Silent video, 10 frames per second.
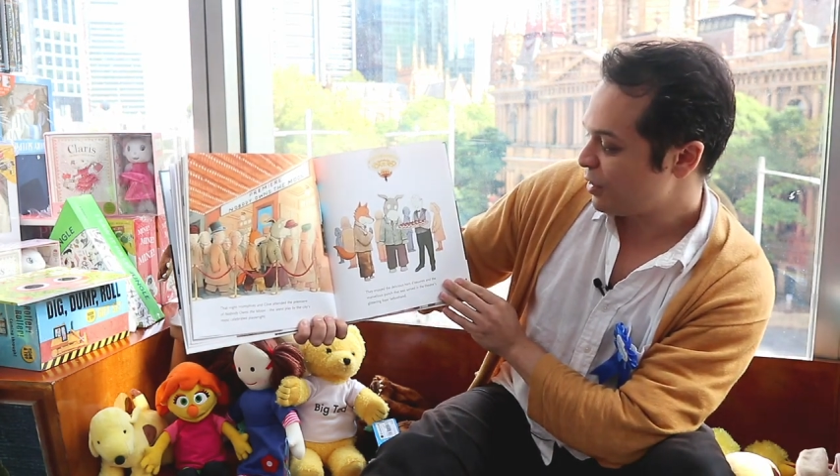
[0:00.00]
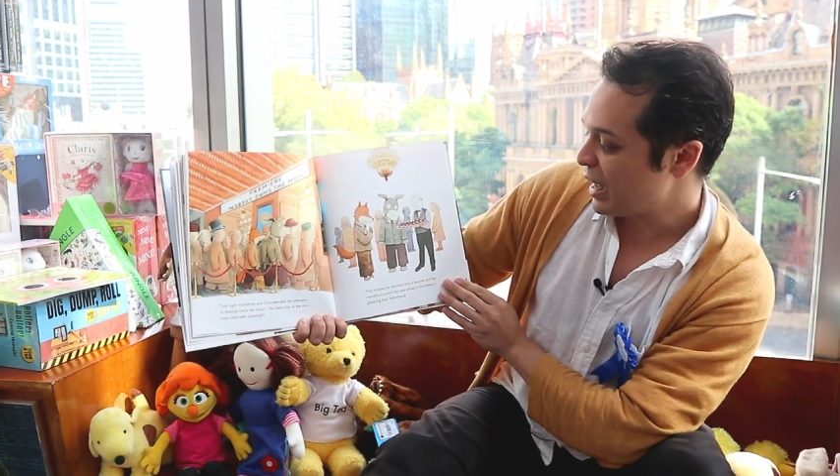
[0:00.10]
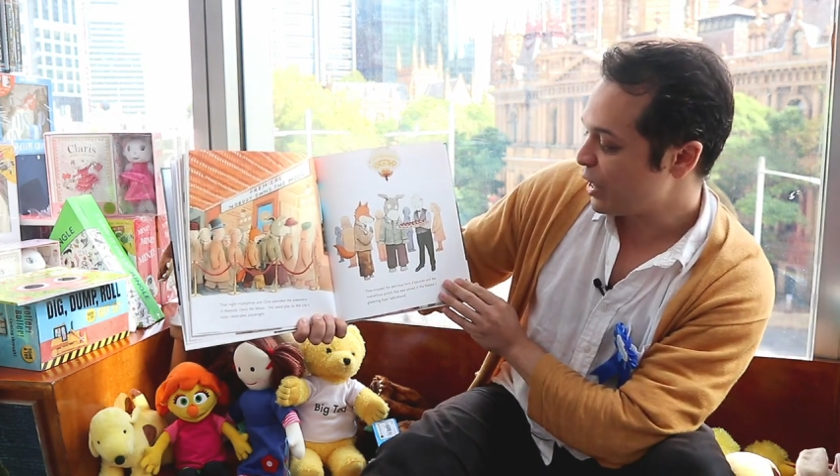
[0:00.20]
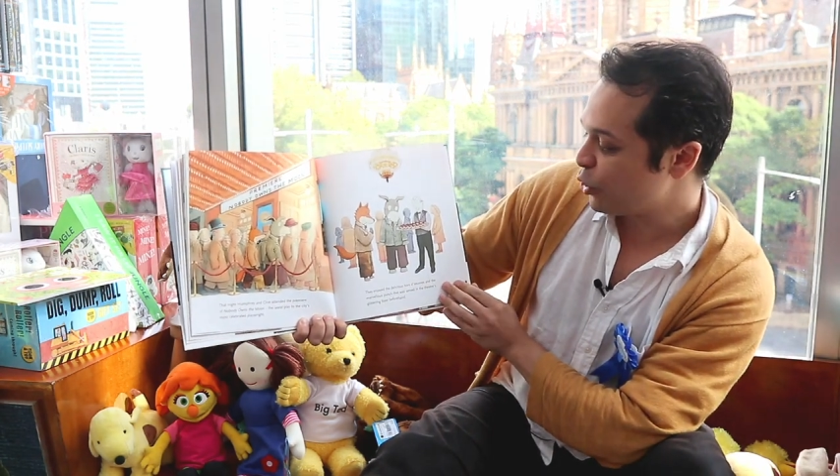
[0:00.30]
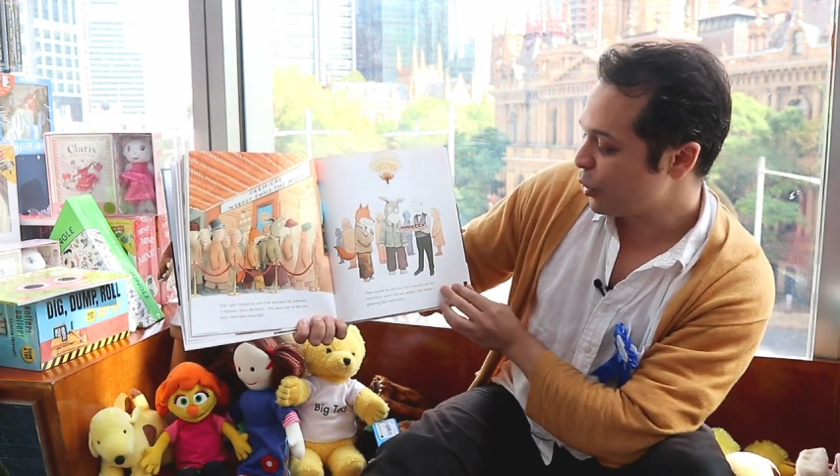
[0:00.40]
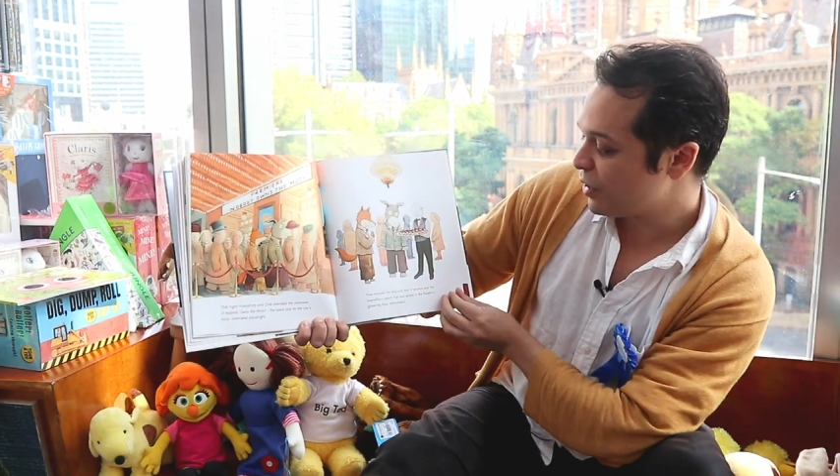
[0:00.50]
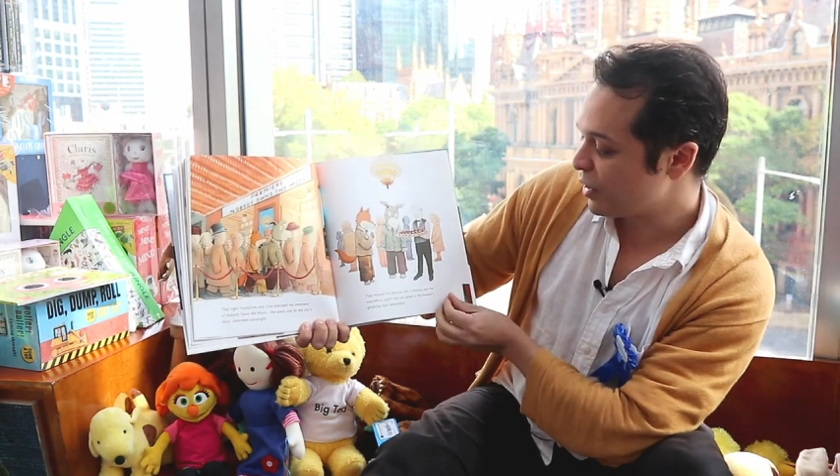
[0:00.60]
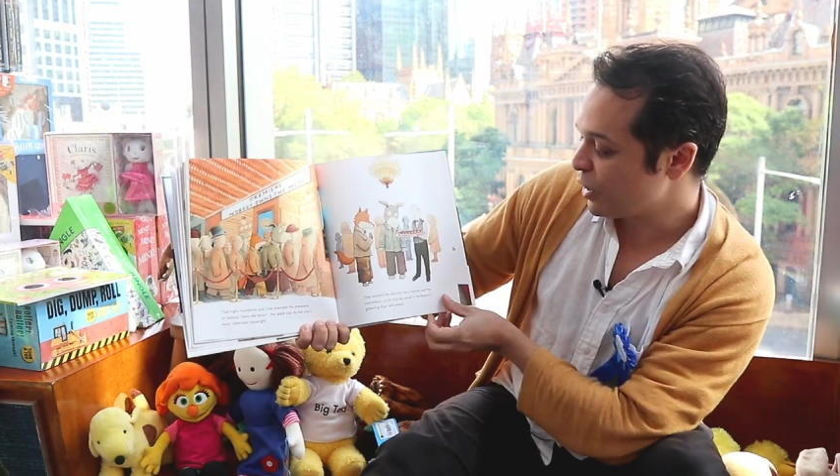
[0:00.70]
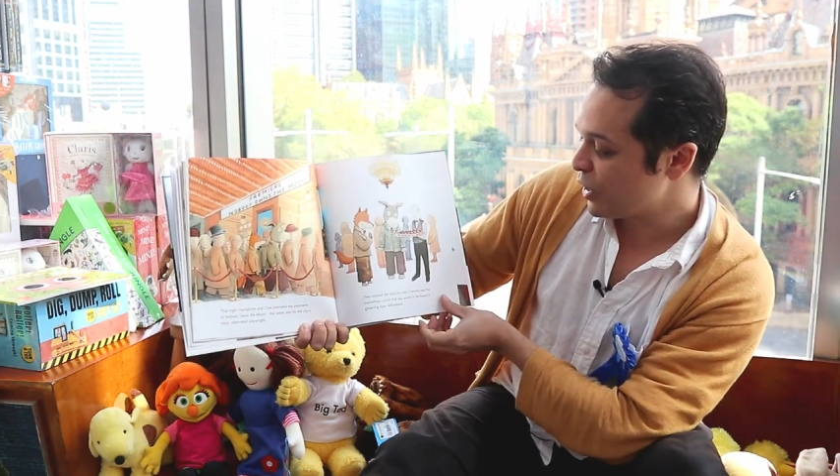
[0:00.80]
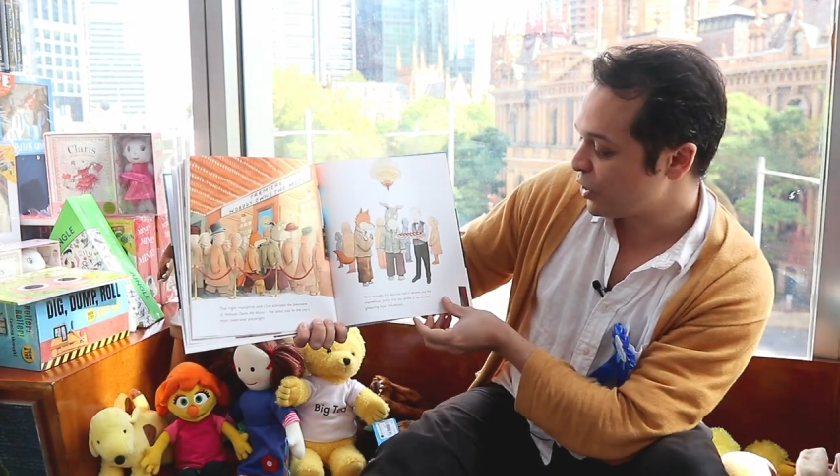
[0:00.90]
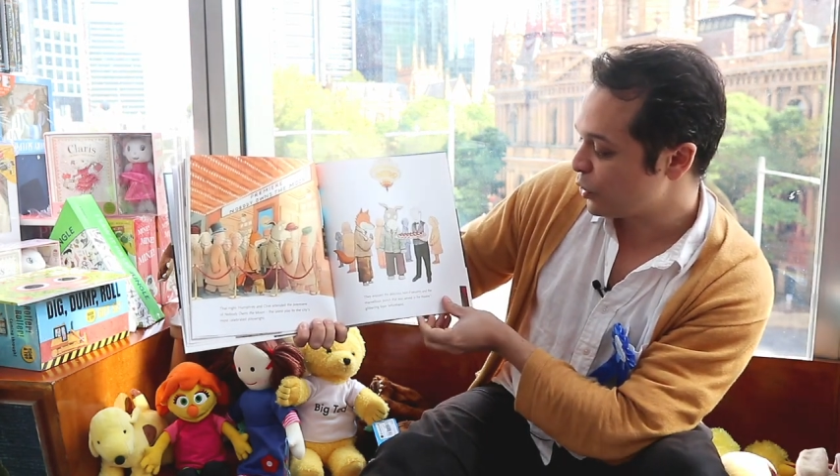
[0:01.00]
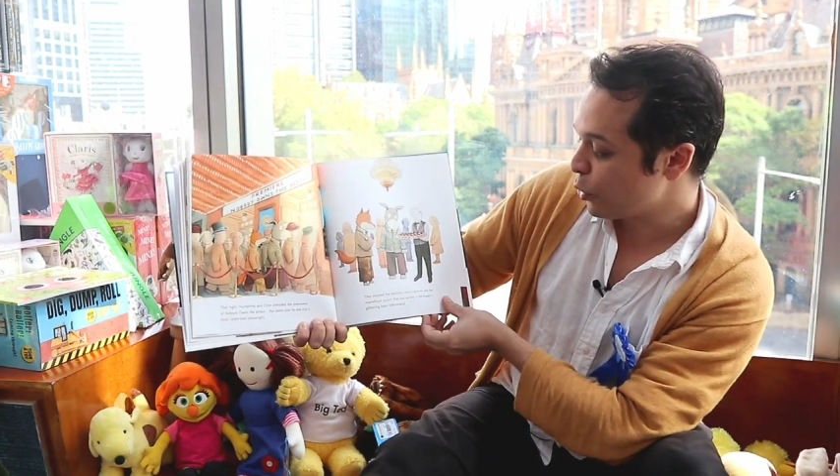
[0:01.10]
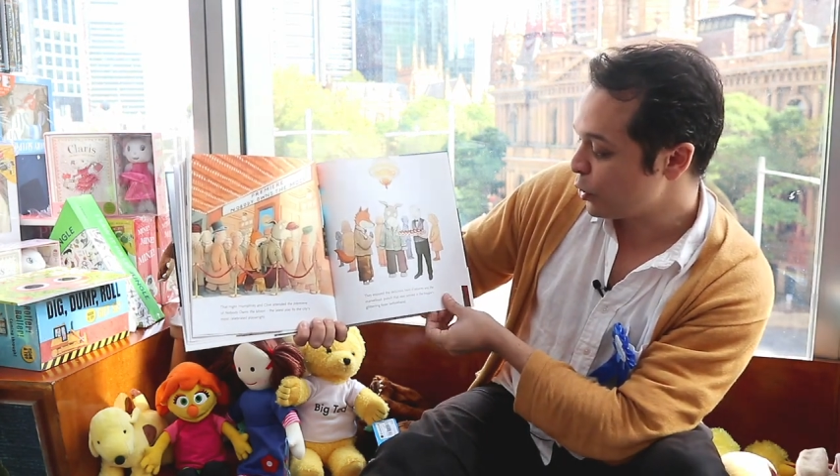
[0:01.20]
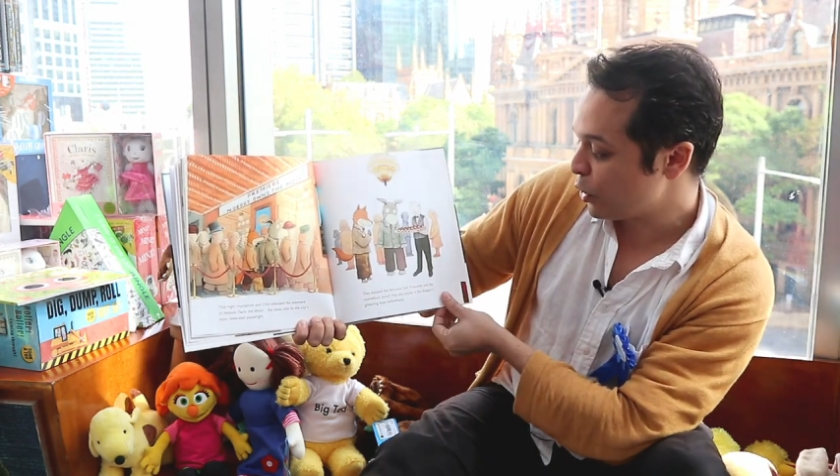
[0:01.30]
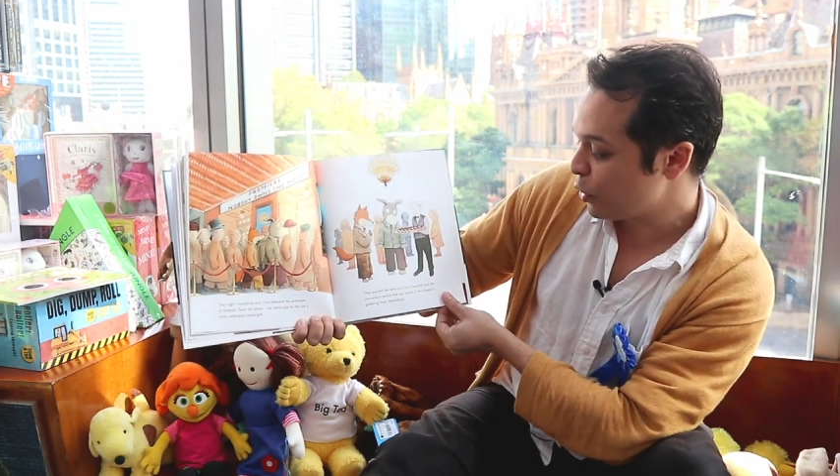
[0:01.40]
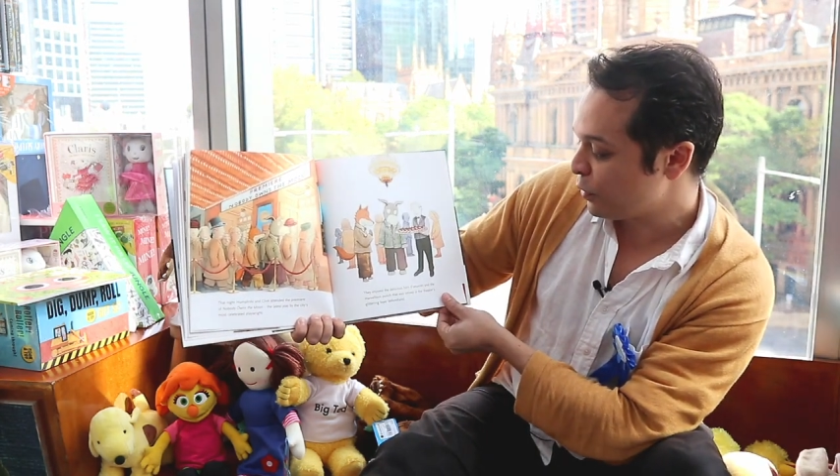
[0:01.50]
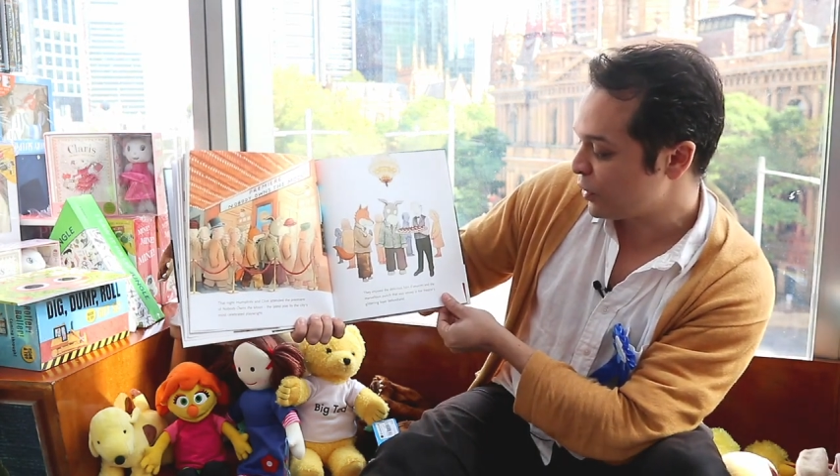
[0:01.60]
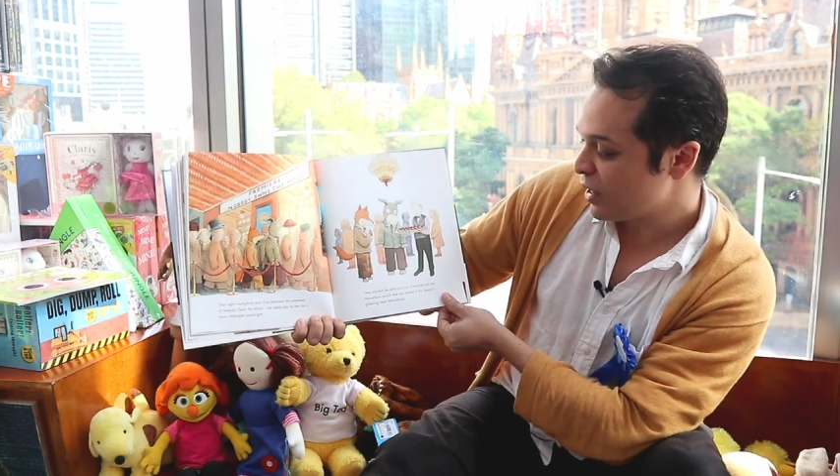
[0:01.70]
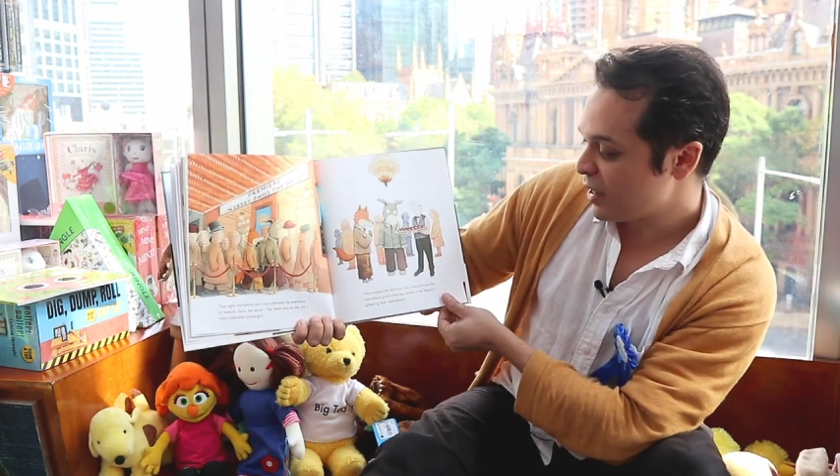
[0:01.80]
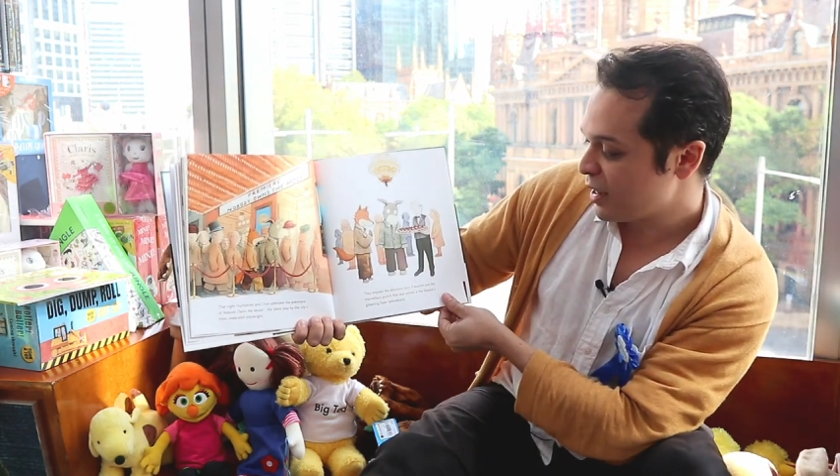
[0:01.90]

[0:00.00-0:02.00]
They enjoyed the delicious hors d'oeuvres